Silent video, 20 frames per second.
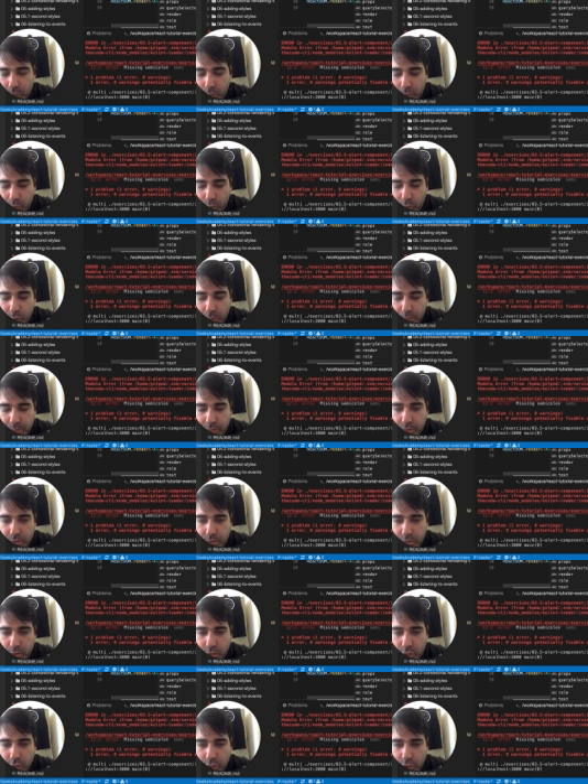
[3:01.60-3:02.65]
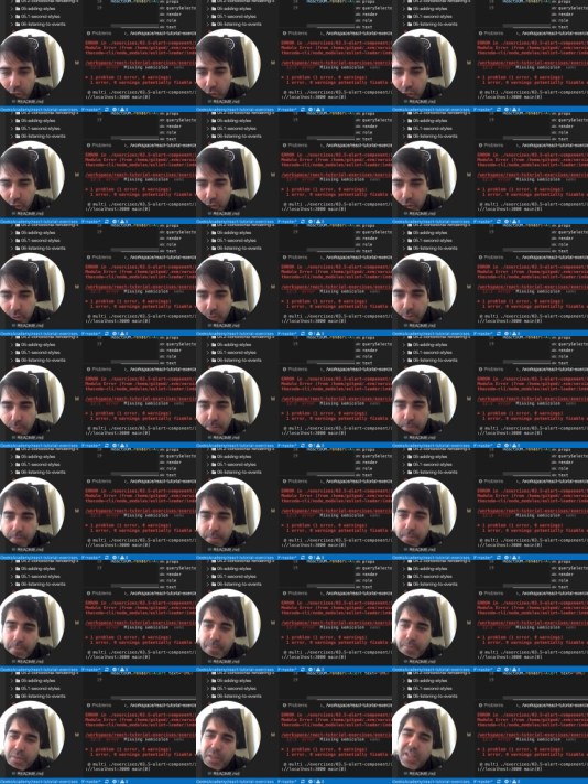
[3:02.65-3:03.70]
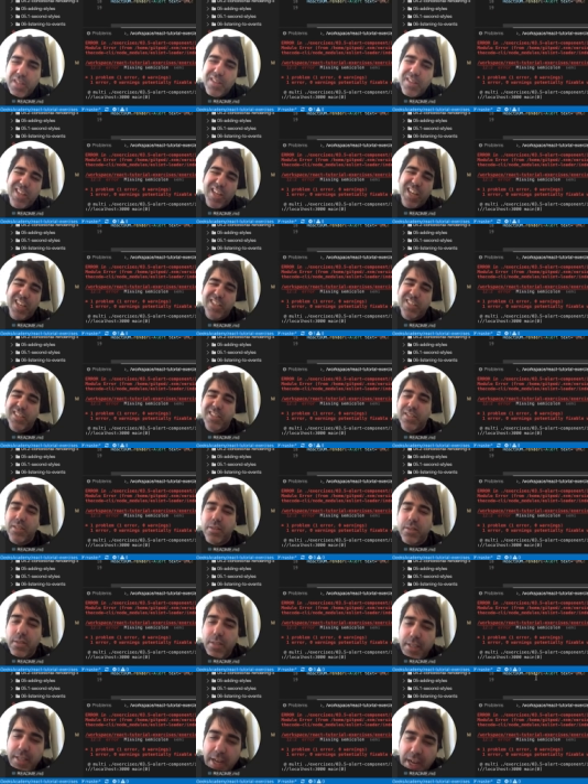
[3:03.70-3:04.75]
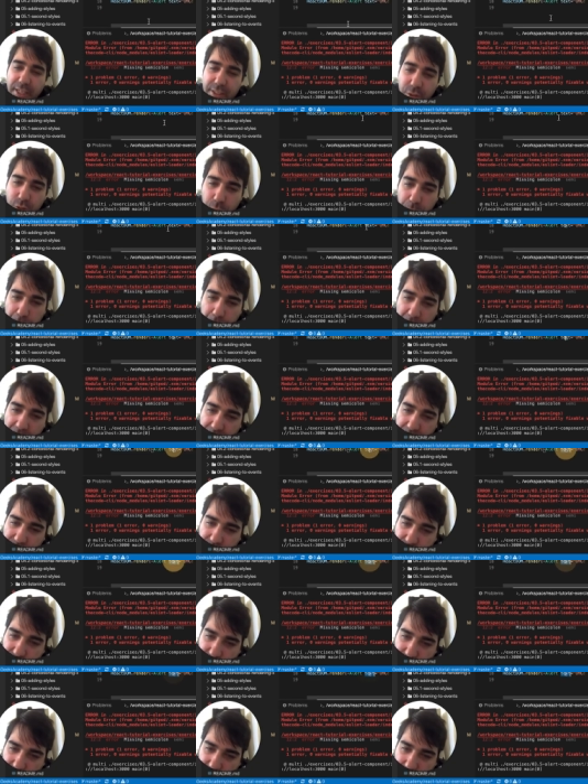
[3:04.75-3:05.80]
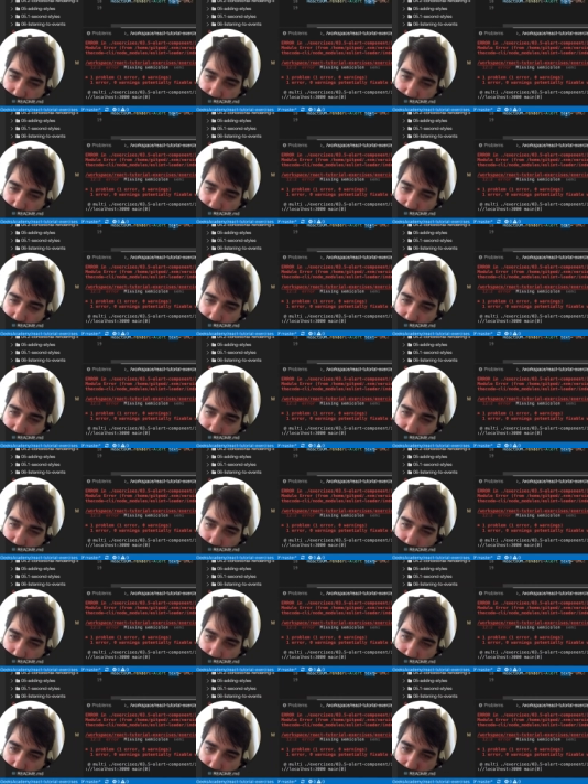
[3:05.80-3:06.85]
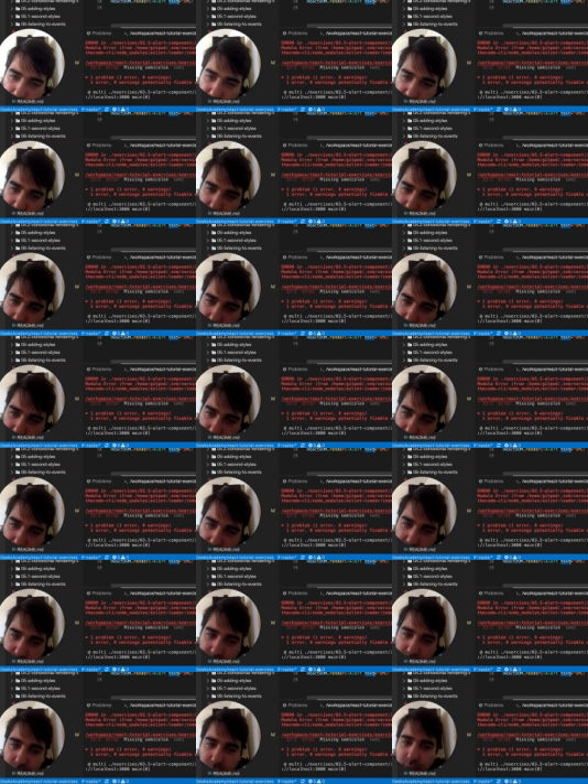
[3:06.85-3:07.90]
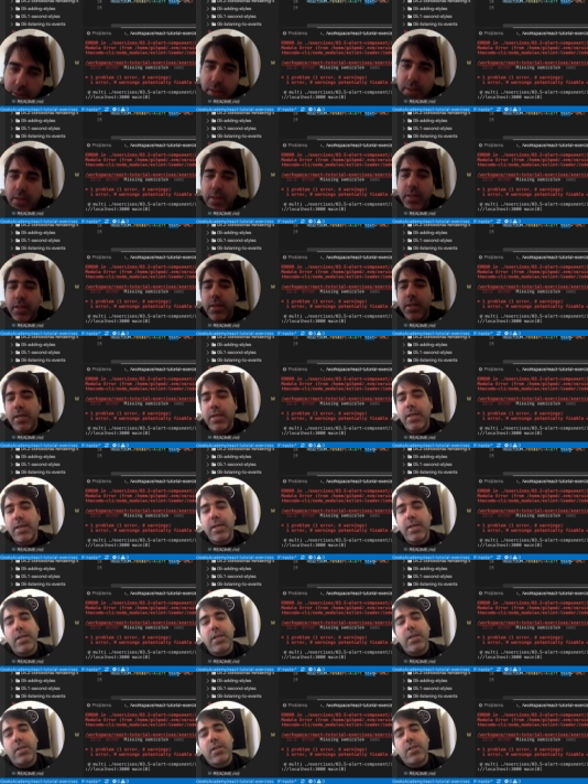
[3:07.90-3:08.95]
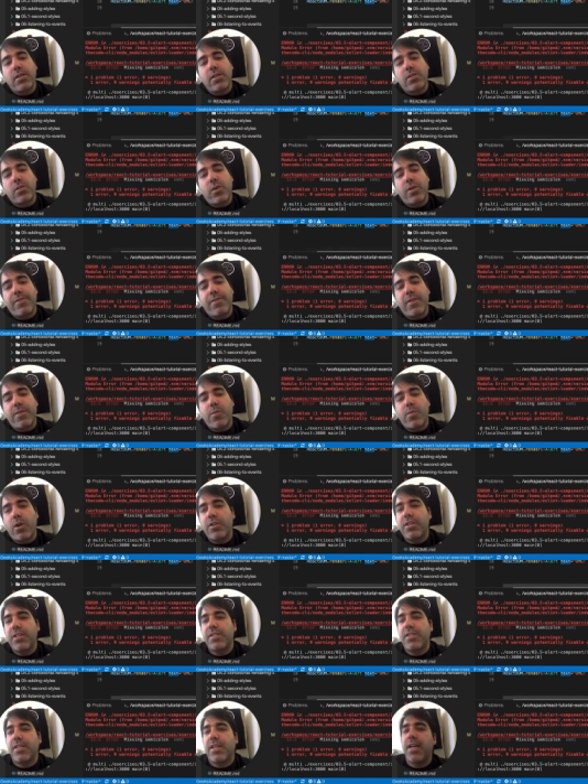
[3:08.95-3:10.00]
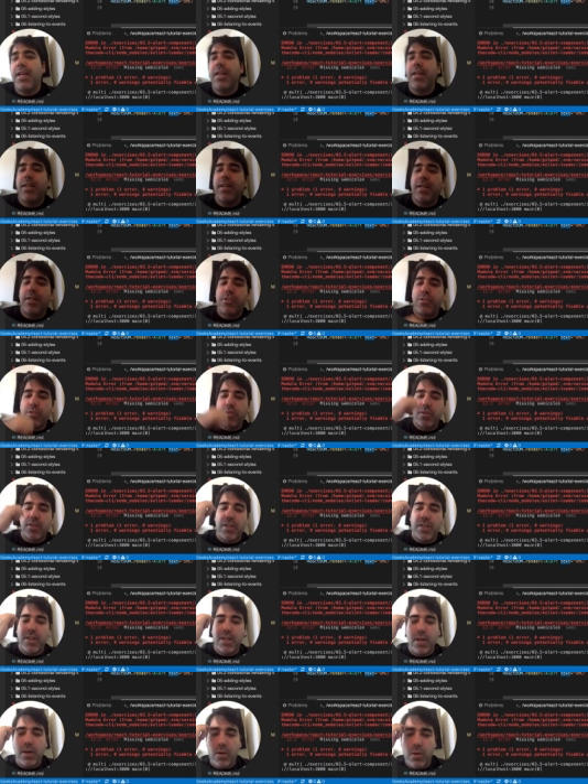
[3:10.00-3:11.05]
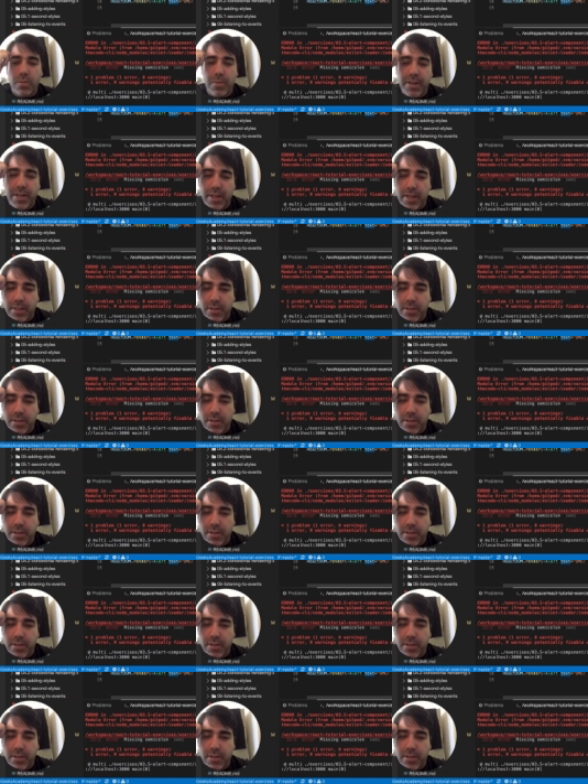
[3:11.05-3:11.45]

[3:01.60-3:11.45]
props dot text. It has to match this one, okay? So they match, as you can see. So if I run this again, it should say now, oh my god,